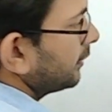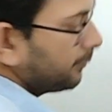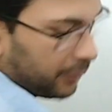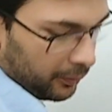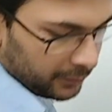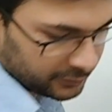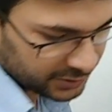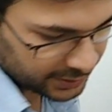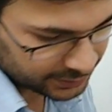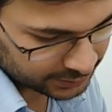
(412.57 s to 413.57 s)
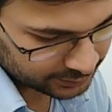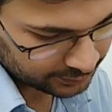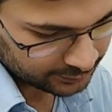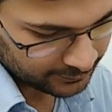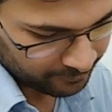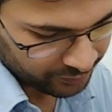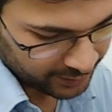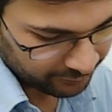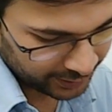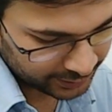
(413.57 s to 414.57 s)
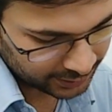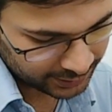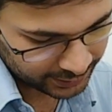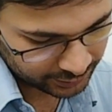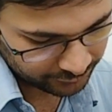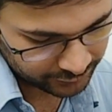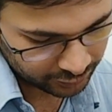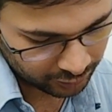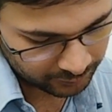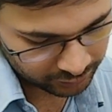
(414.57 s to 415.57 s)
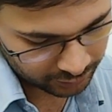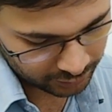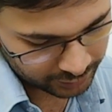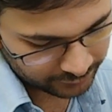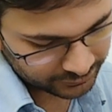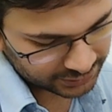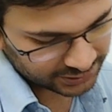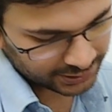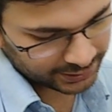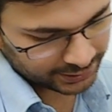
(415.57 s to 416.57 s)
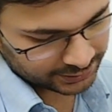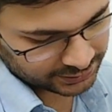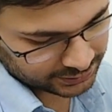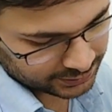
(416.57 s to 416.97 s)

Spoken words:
The problem says, find the length of the common chord of the circles